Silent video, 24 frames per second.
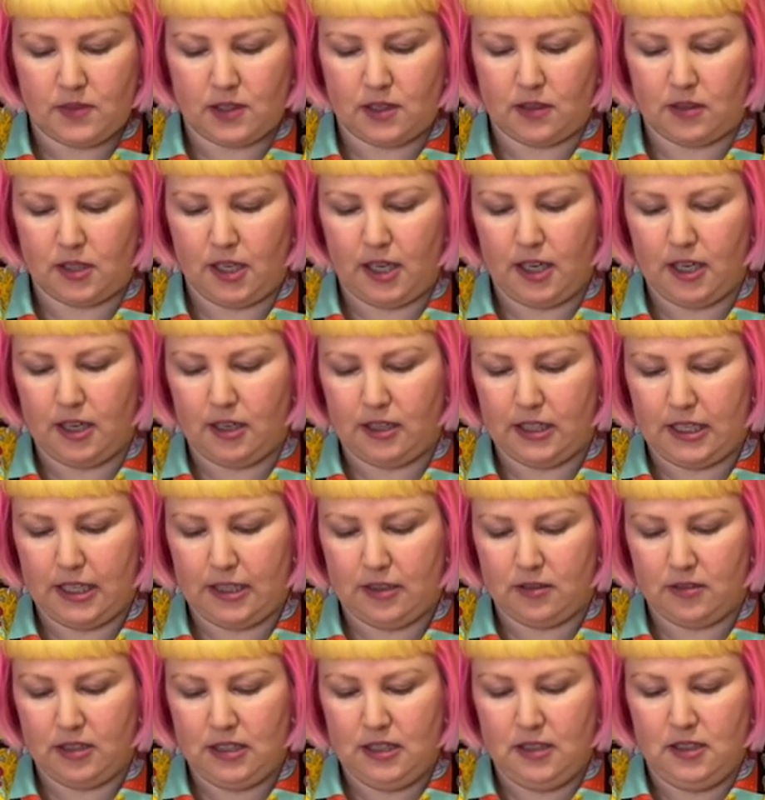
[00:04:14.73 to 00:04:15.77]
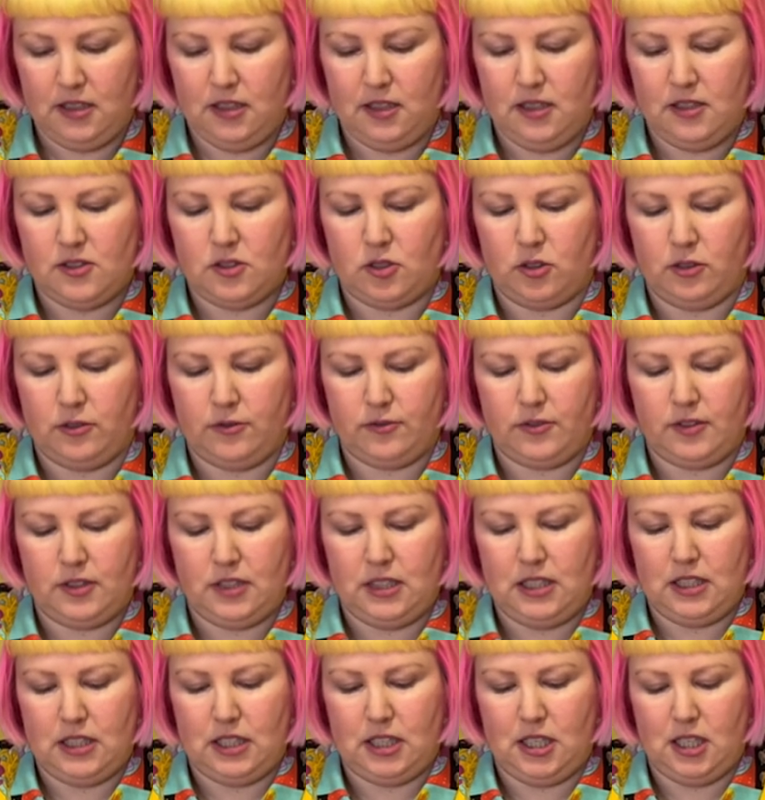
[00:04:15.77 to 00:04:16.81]
Yeah, and then sort of
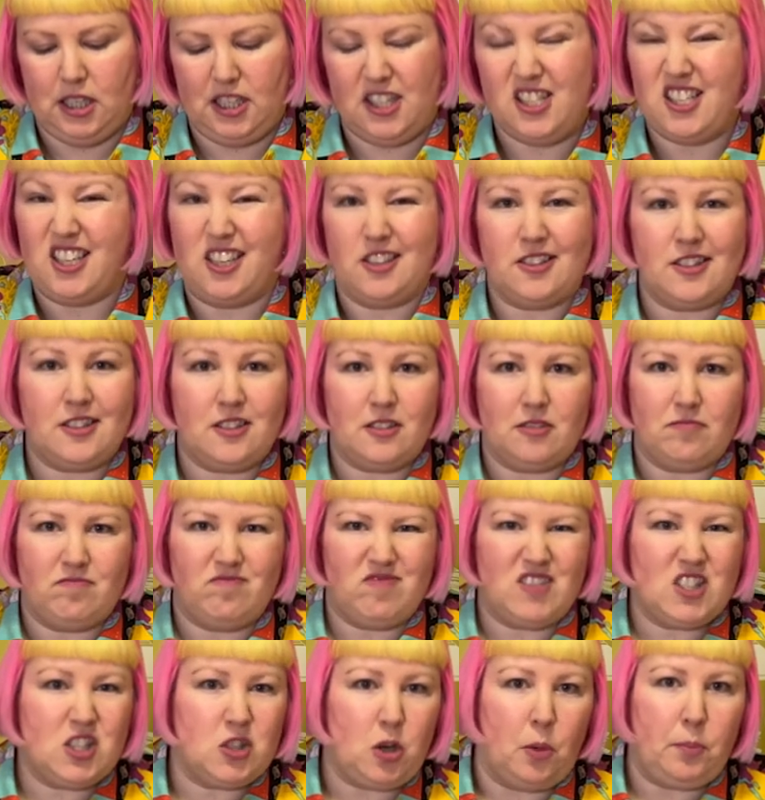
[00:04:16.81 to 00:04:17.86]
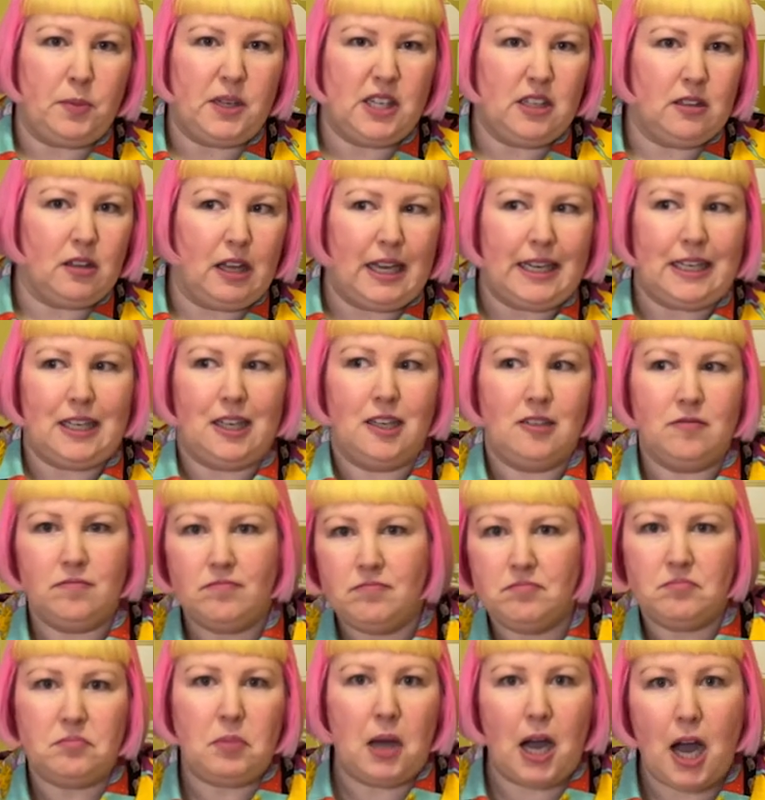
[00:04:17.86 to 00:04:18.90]
instead of stopping like
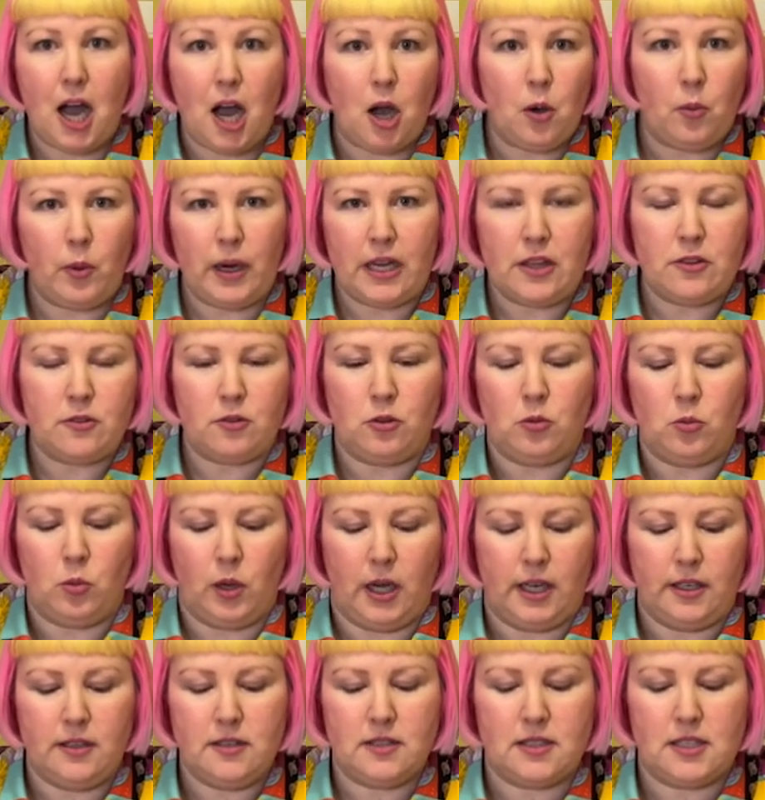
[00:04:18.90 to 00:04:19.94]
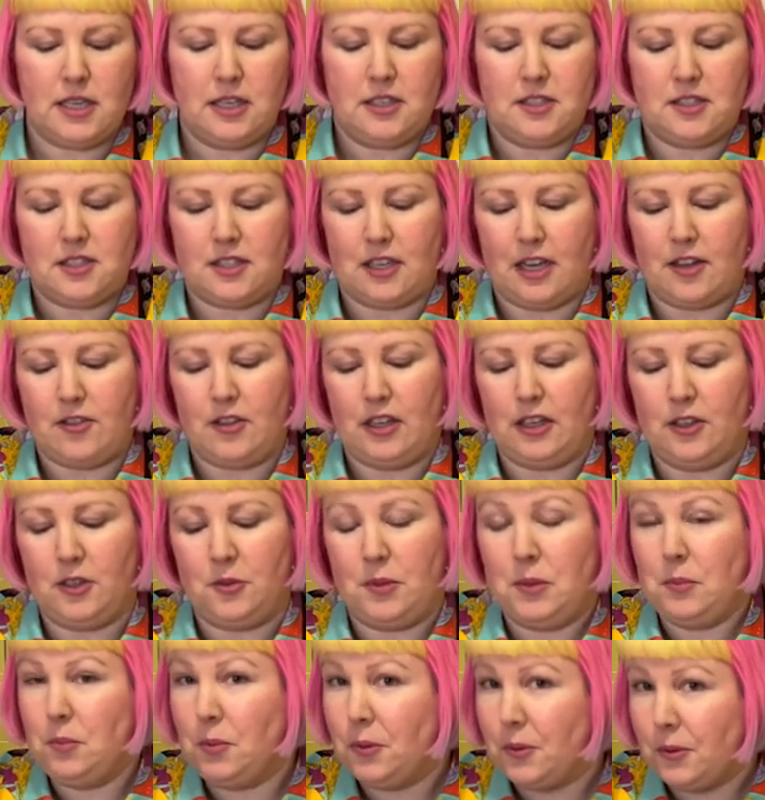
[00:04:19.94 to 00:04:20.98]
partway through one, since I think it'll be
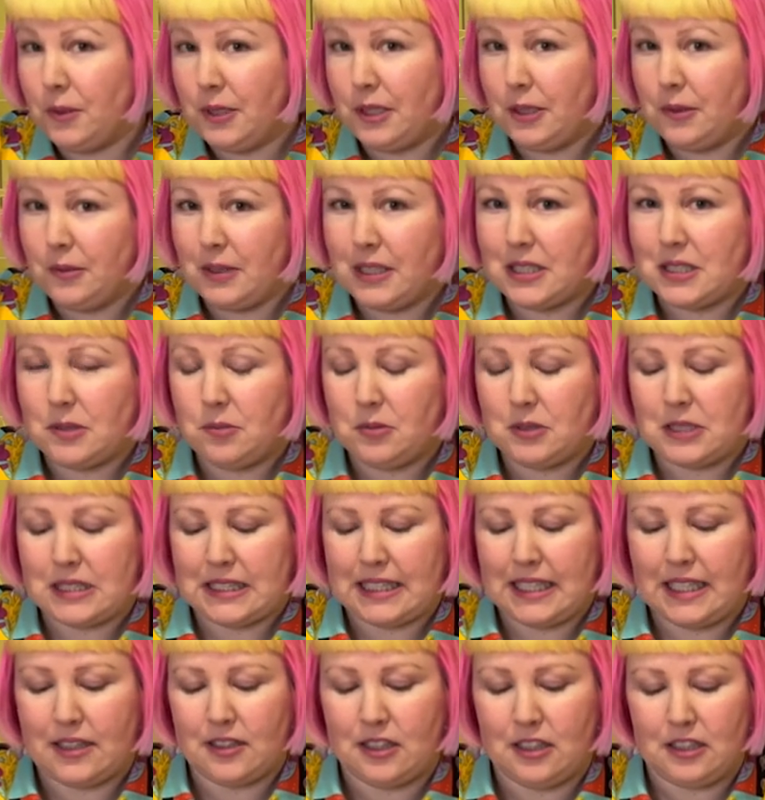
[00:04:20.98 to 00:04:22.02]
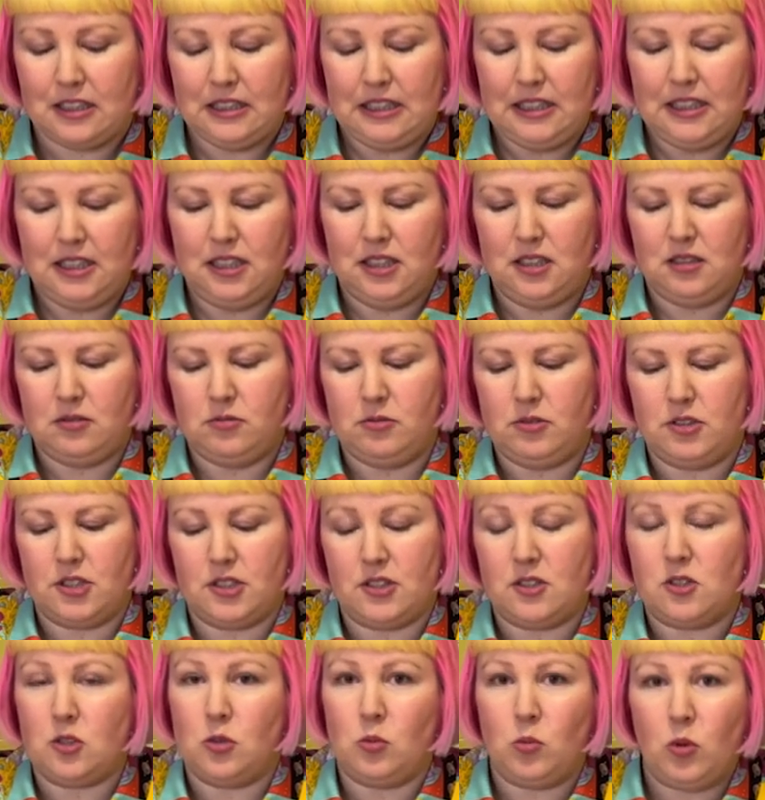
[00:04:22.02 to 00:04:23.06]
pretty quick to put together, we'll just
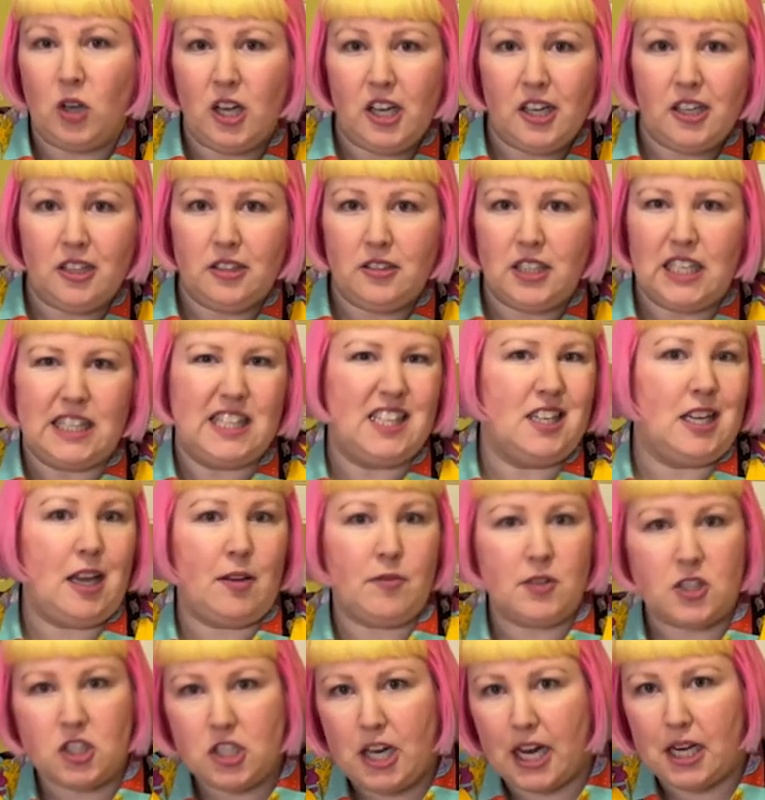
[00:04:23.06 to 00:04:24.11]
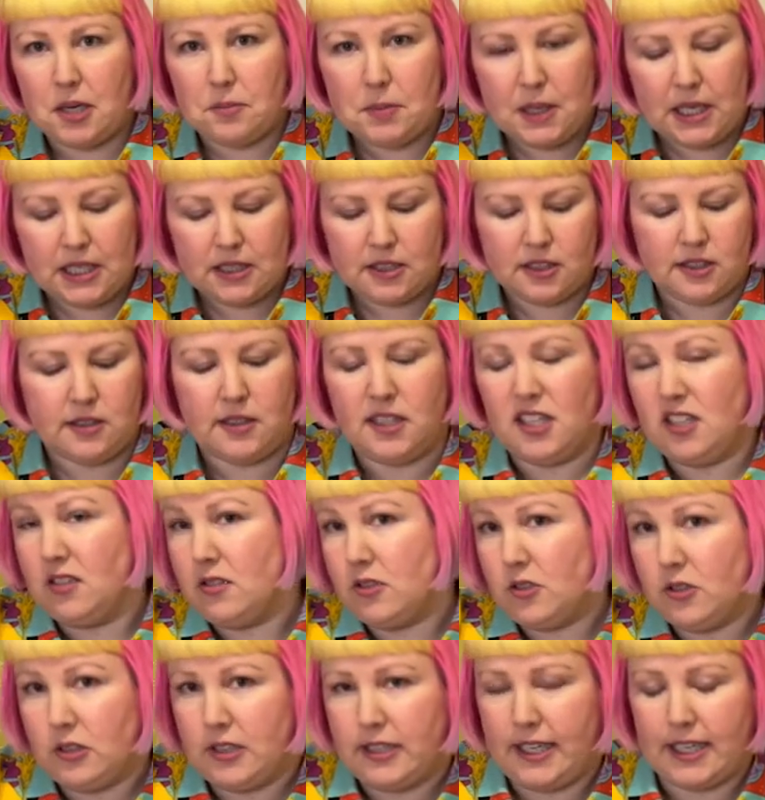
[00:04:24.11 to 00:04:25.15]
do one and then have a chat about it and then
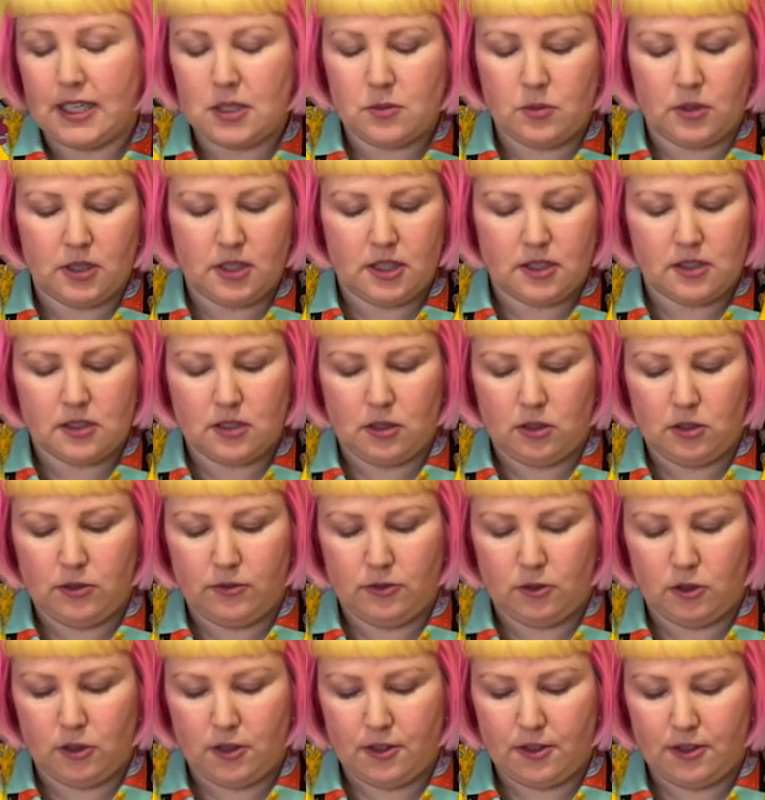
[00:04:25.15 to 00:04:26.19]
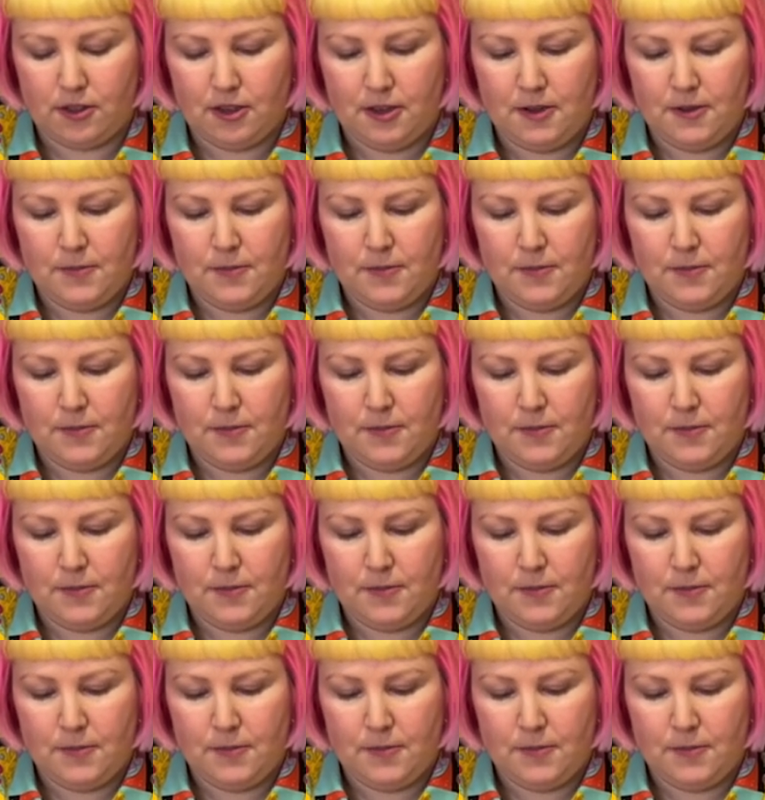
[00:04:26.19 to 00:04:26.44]
do the next one and so forth.